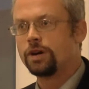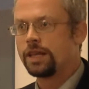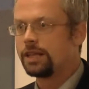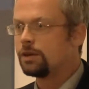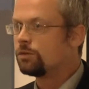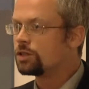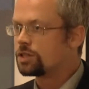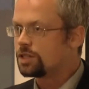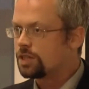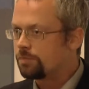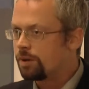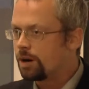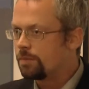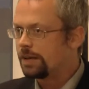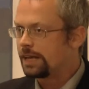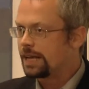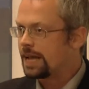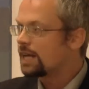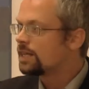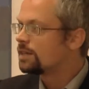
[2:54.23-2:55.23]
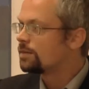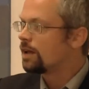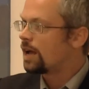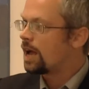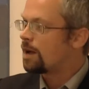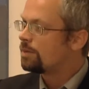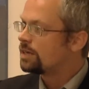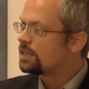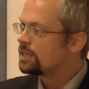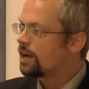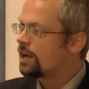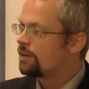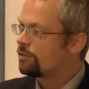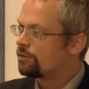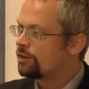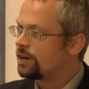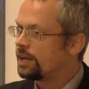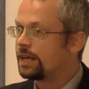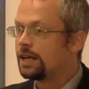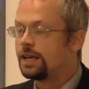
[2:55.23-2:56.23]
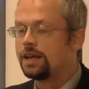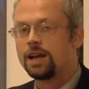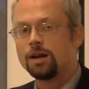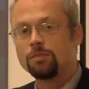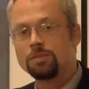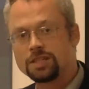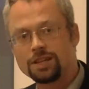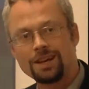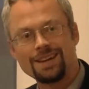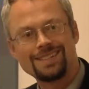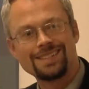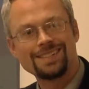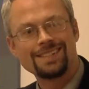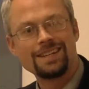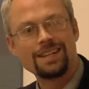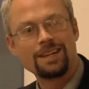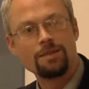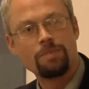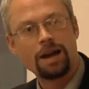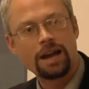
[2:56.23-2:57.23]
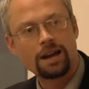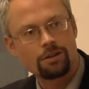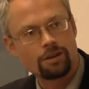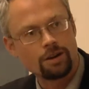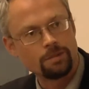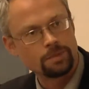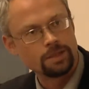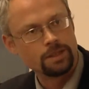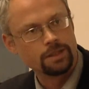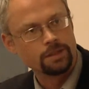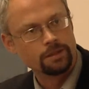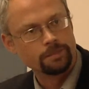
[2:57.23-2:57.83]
There wasn't a public appetite for it. And besides, it nearly bankrupted